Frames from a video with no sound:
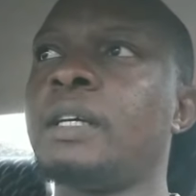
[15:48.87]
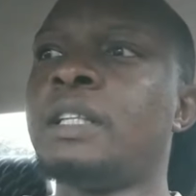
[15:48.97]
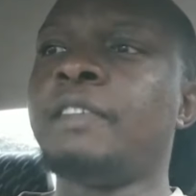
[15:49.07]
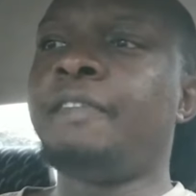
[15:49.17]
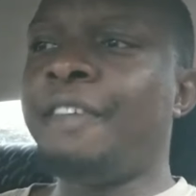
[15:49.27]

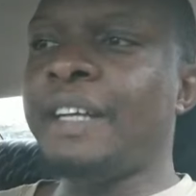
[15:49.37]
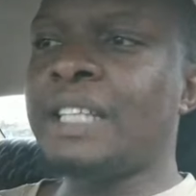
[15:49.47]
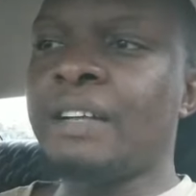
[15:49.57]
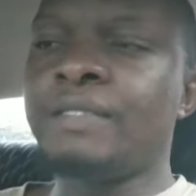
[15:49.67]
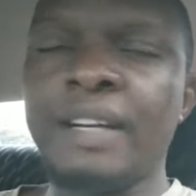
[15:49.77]
The first
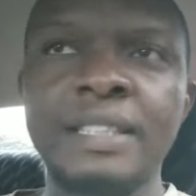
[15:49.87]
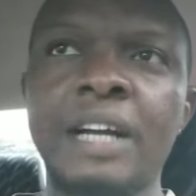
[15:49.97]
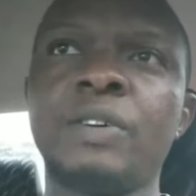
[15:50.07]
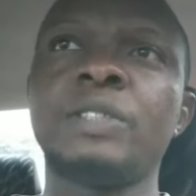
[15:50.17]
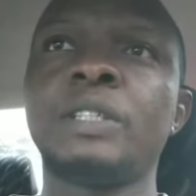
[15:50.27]
advice they are
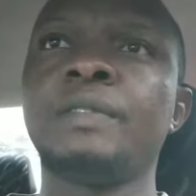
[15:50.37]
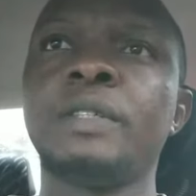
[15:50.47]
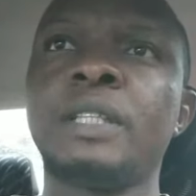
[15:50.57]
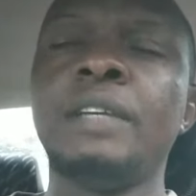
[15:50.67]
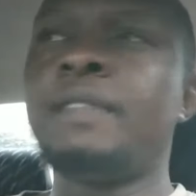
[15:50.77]
going to give you is
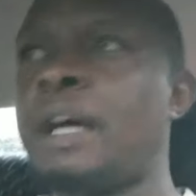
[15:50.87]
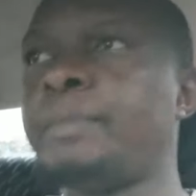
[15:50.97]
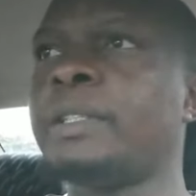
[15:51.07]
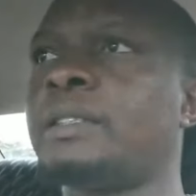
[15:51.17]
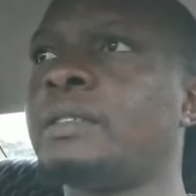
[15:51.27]
leave that
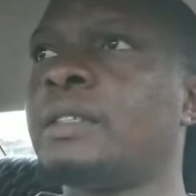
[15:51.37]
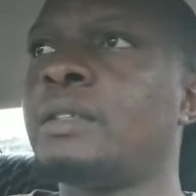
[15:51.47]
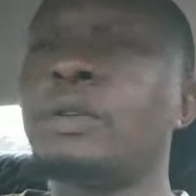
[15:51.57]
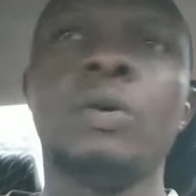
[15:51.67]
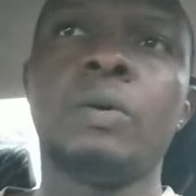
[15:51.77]
person,
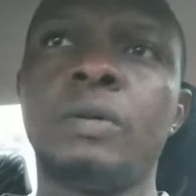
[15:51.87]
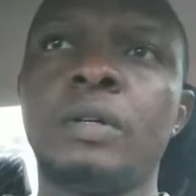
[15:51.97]
go.